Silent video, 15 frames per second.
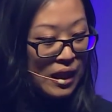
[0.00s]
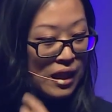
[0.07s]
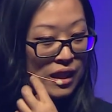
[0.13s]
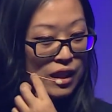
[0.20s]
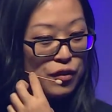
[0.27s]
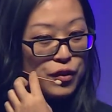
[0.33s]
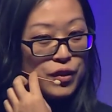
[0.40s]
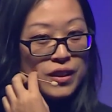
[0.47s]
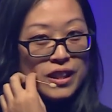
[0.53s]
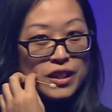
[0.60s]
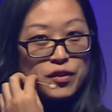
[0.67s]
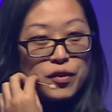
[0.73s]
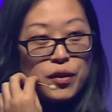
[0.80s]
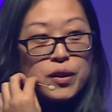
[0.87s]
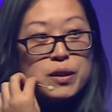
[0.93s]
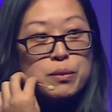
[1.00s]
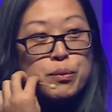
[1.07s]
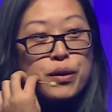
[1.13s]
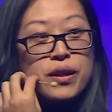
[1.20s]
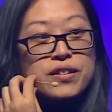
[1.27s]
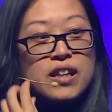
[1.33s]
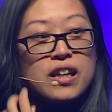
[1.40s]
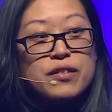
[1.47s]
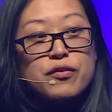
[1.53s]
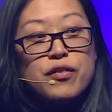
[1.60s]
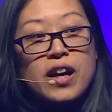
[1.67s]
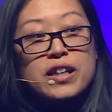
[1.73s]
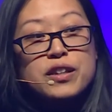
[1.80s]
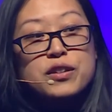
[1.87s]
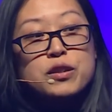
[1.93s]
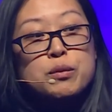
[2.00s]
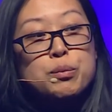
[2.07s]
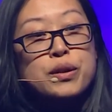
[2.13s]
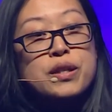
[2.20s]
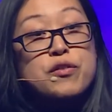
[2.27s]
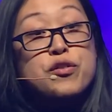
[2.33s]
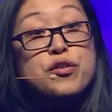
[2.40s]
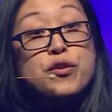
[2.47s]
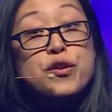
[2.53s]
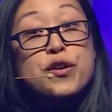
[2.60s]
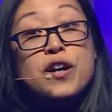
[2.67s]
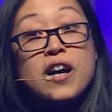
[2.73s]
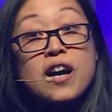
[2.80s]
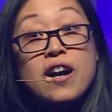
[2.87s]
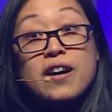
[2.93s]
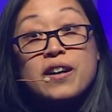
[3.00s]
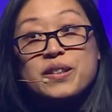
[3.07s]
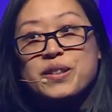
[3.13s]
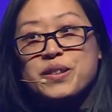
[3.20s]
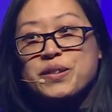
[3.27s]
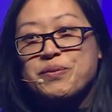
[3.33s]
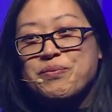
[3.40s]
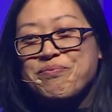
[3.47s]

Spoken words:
Now for the next following breaths, I'd invite you to breathe through your heart.